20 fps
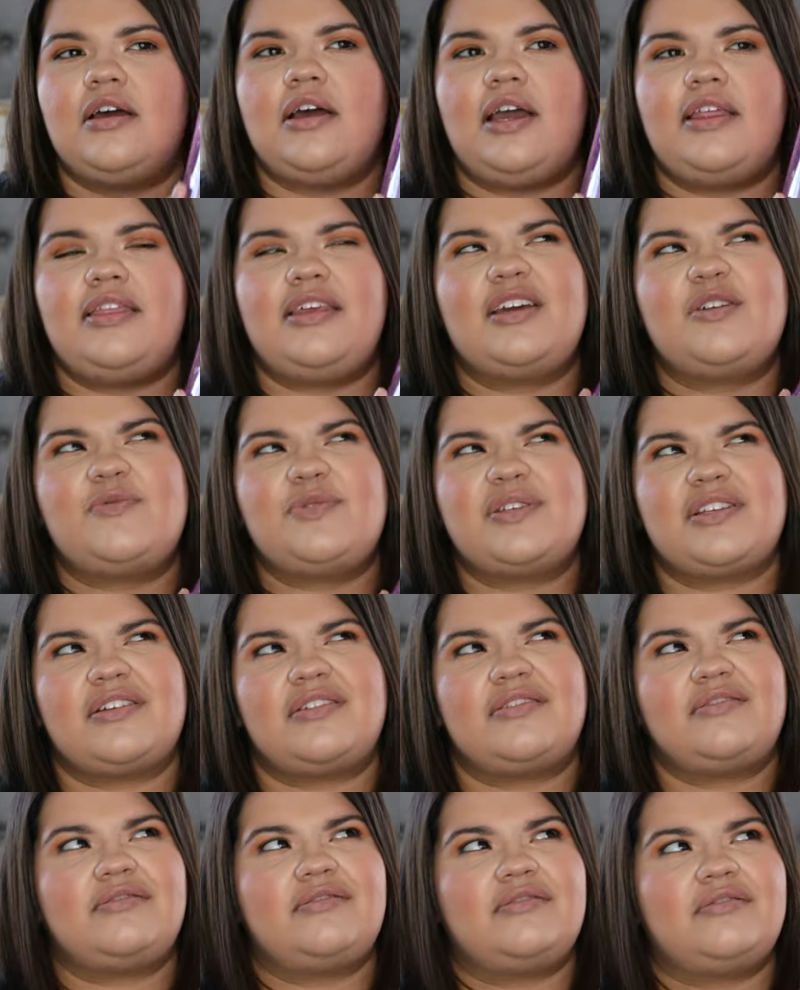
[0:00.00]
I think it was
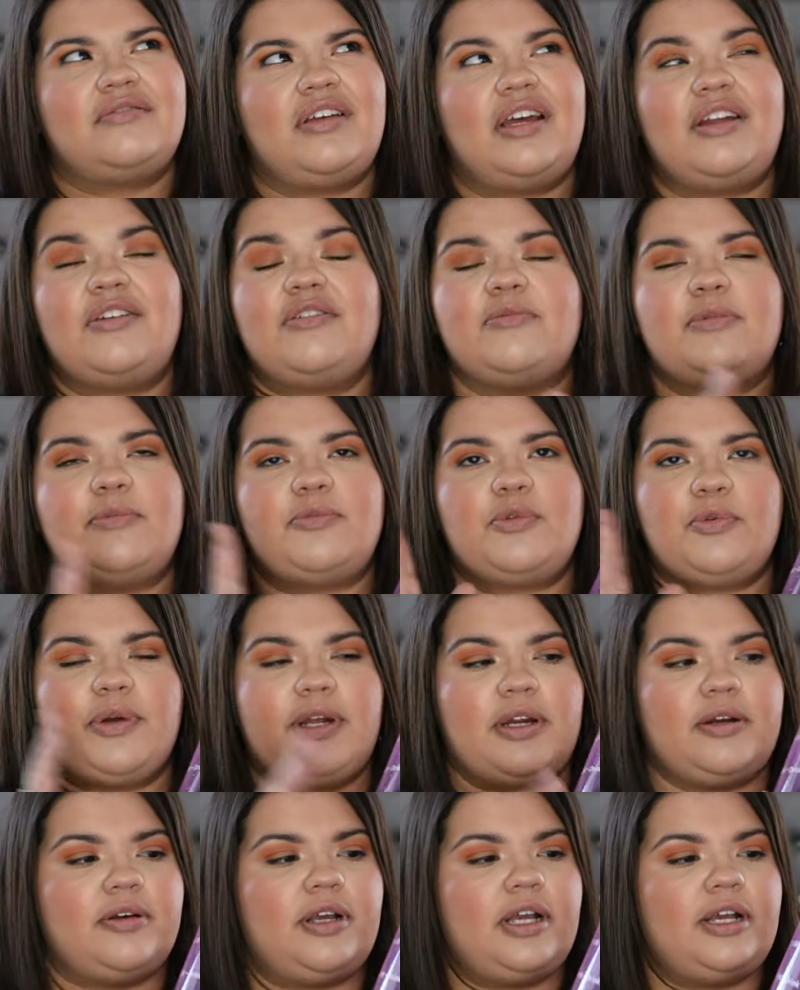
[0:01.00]
on, I don't remember
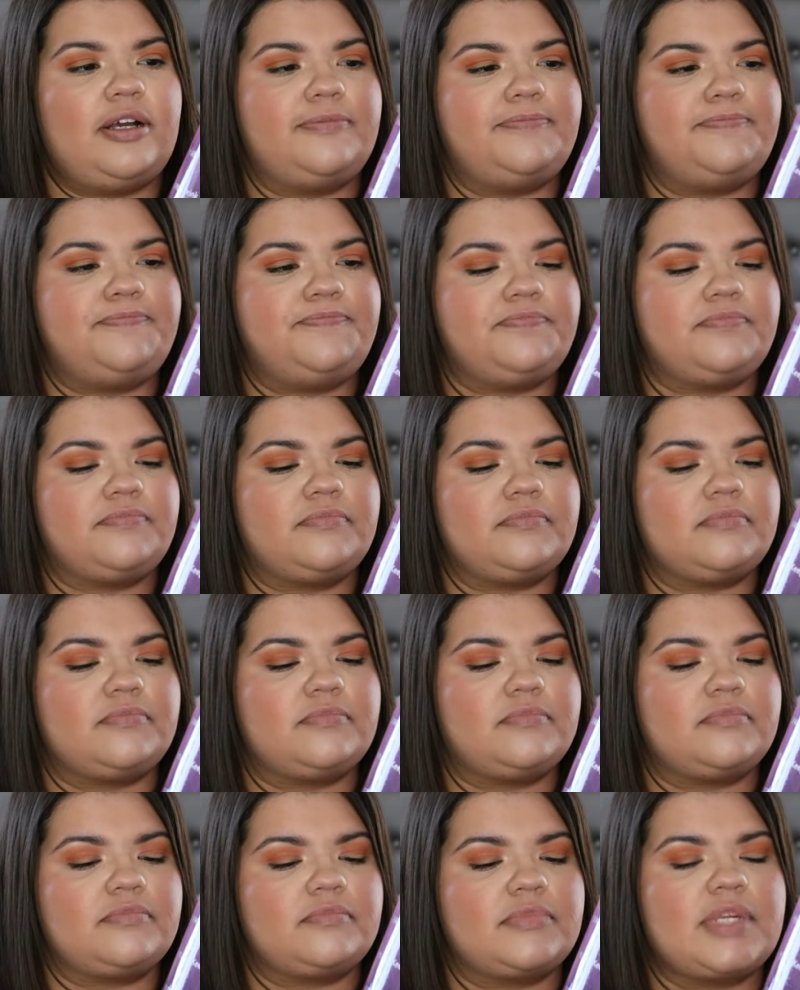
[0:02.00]
where. Um,
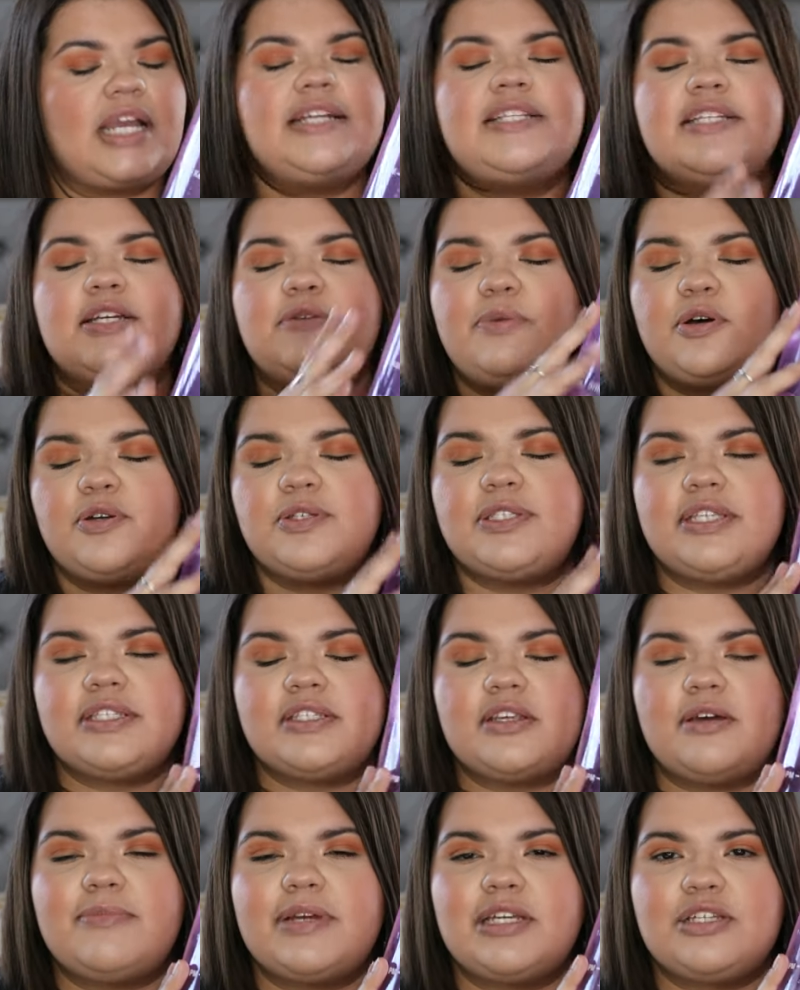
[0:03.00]
I did post this
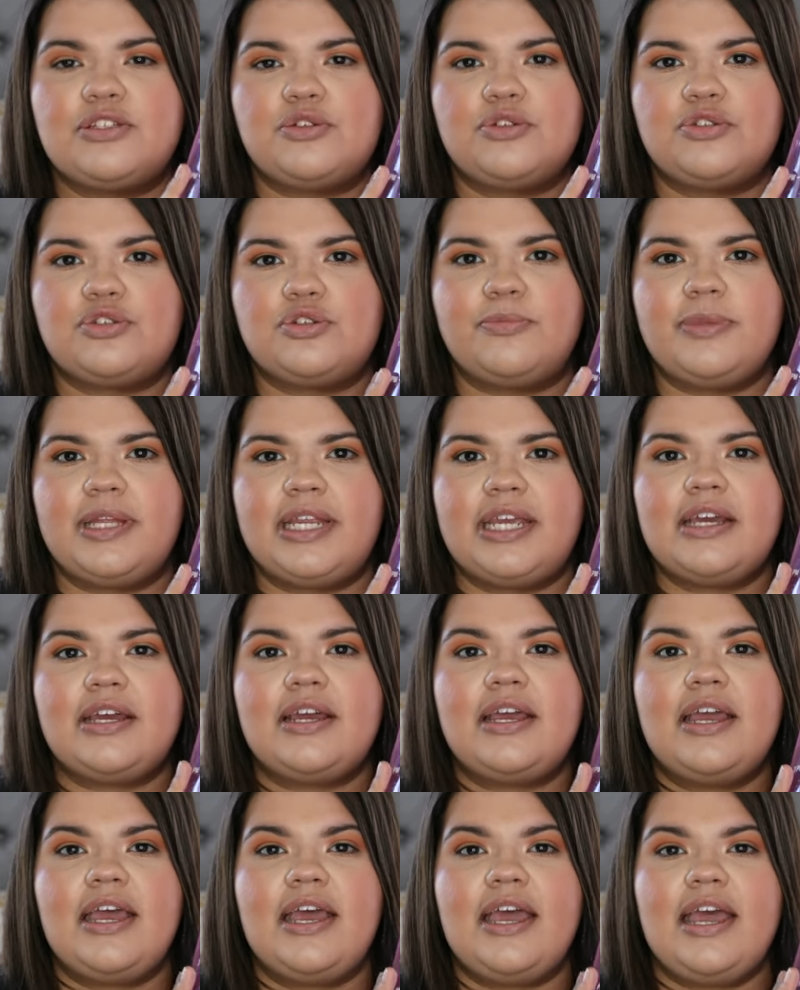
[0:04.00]
on my social
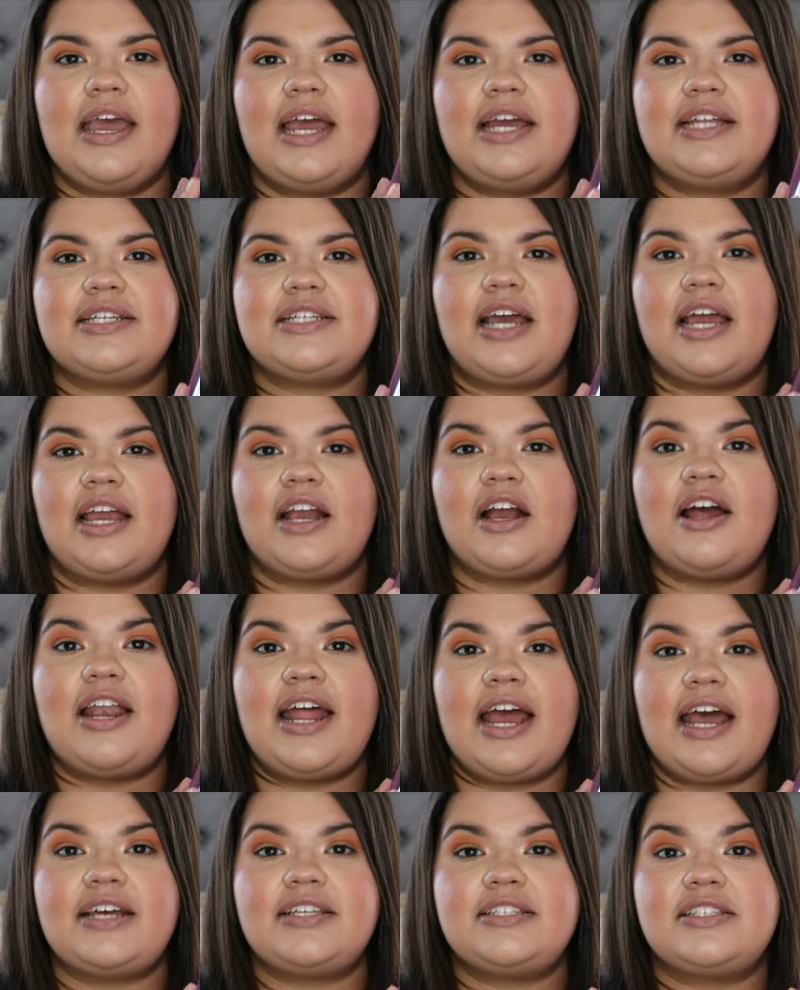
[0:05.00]
media, and I got
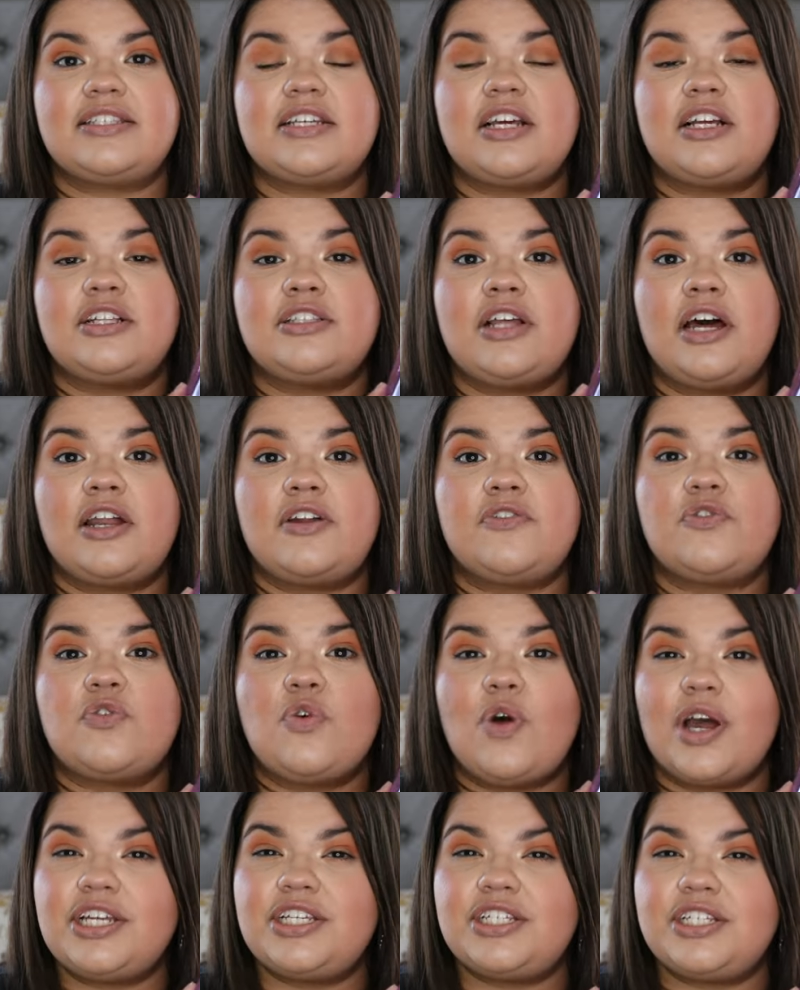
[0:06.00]
asked a lot of
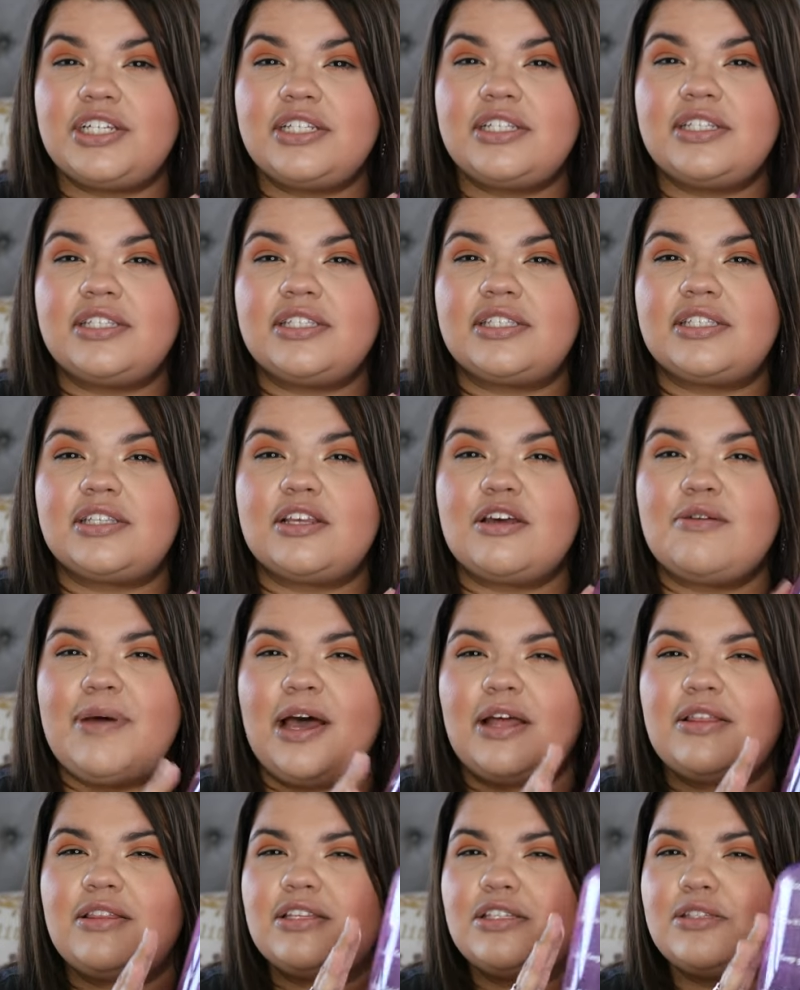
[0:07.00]
questions
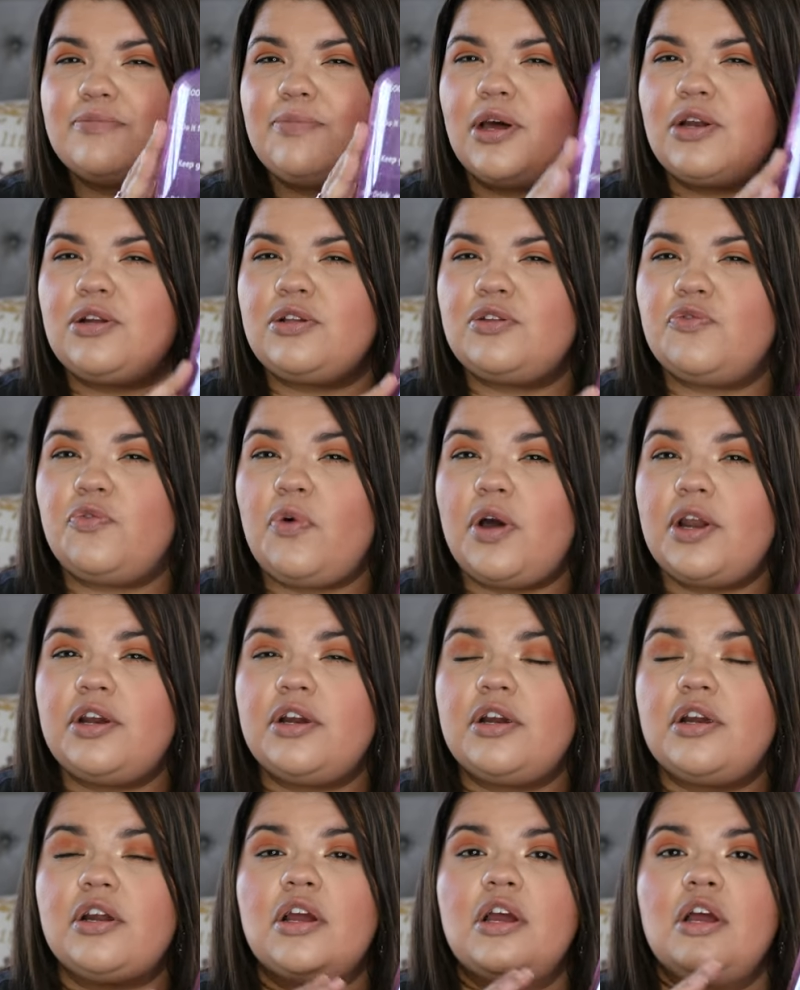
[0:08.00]
about this bottle of
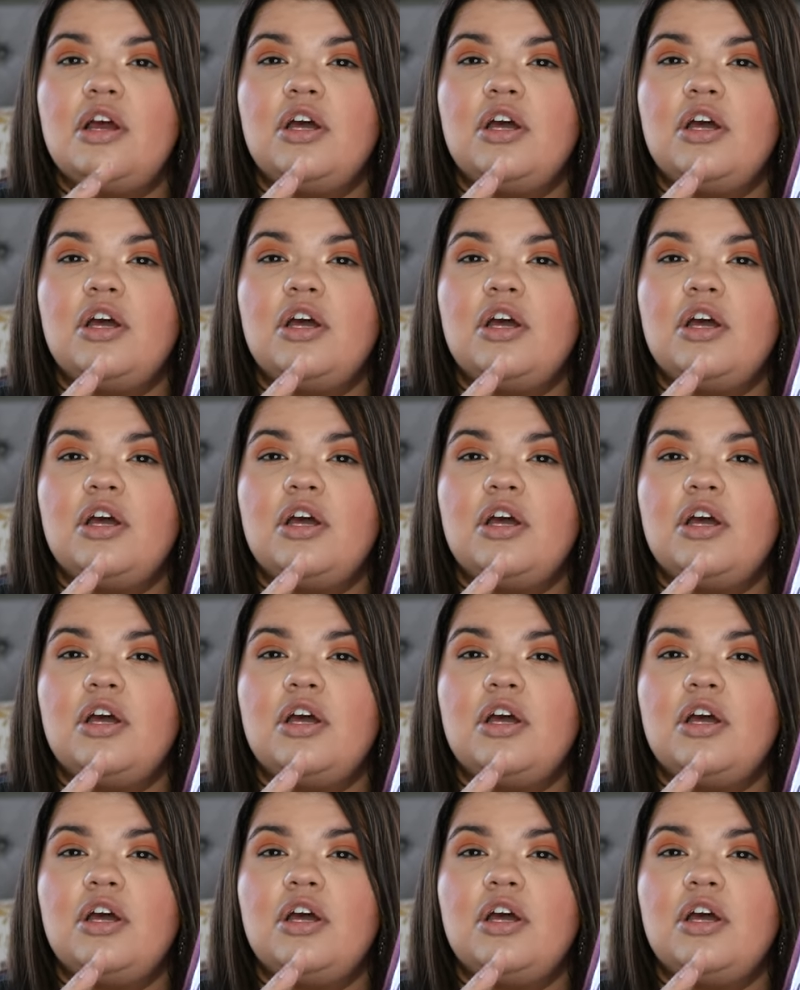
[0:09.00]
water.